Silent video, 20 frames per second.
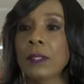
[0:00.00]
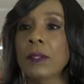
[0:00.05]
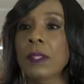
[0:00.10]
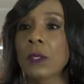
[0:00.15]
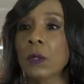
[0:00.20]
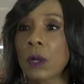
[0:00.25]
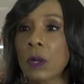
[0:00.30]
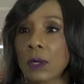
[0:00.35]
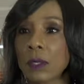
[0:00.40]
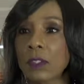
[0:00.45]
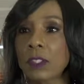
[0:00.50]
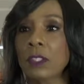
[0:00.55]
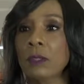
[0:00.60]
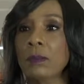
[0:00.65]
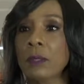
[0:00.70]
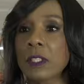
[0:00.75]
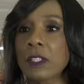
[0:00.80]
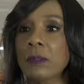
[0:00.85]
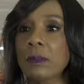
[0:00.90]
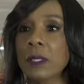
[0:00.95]
There also
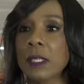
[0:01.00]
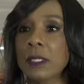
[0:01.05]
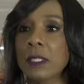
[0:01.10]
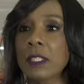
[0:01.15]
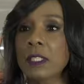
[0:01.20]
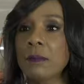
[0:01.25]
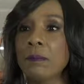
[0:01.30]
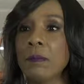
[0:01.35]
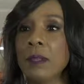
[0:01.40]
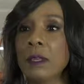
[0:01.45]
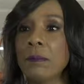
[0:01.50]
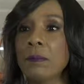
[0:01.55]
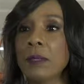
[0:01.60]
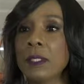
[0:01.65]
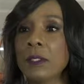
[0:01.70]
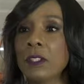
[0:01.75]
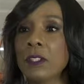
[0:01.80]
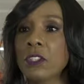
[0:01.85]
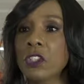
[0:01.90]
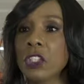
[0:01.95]
must be a
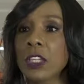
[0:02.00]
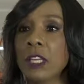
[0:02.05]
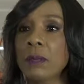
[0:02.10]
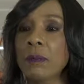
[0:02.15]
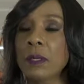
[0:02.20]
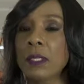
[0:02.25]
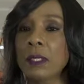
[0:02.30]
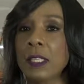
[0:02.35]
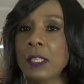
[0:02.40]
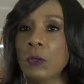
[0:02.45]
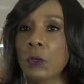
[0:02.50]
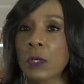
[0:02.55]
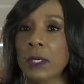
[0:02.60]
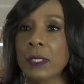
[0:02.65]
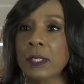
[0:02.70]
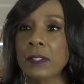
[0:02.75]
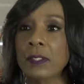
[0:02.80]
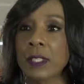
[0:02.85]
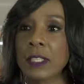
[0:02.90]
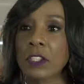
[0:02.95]
commitment to shaping the
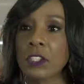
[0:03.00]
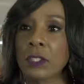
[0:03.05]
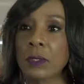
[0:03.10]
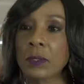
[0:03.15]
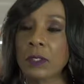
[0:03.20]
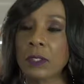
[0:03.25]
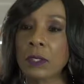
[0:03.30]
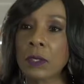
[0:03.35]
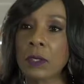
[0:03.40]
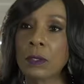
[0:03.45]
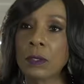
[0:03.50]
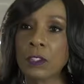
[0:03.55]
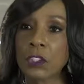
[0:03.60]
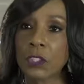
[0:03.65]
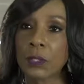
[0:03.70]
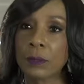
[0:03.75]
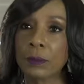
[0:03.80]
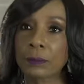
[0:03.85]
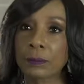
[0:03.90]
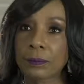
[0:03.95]
organization's
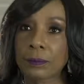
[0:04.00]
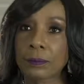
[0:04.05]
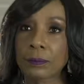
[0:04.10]
culture.